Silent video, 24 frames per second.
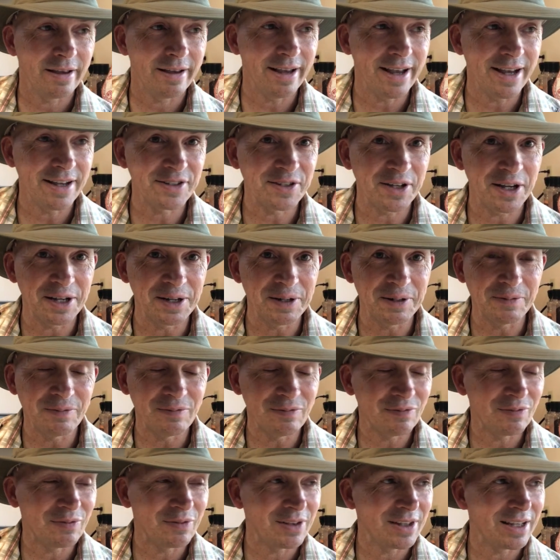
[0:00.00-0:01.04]
as I,
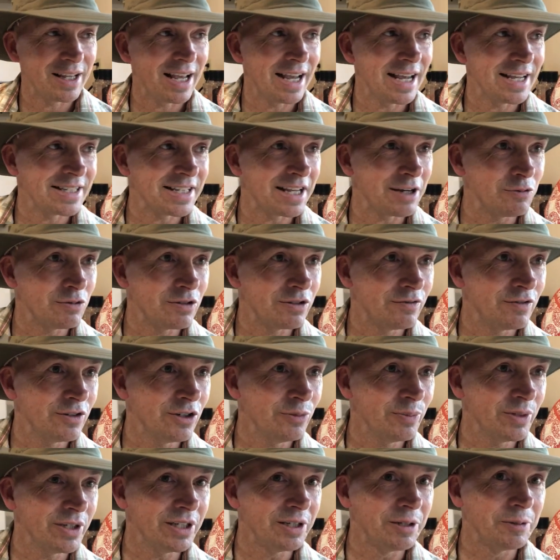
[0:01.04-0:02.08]
as I was
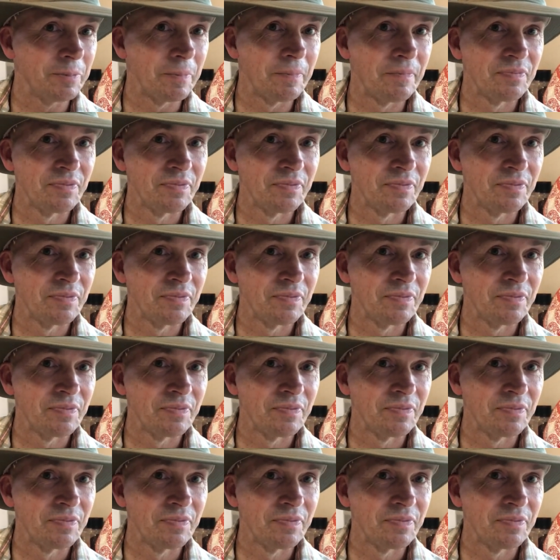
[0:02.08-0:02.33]
filming it,